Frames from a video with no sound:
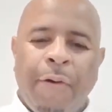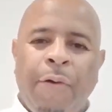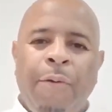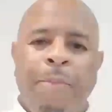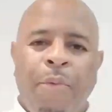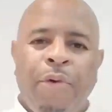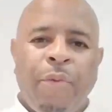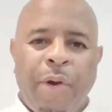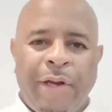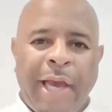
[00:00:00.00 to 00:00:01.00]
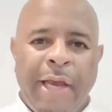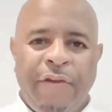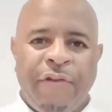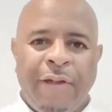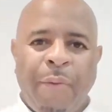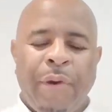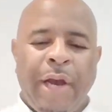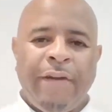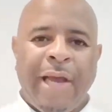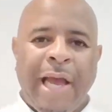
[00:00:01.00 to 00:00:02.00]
on more than one occasion that we're going to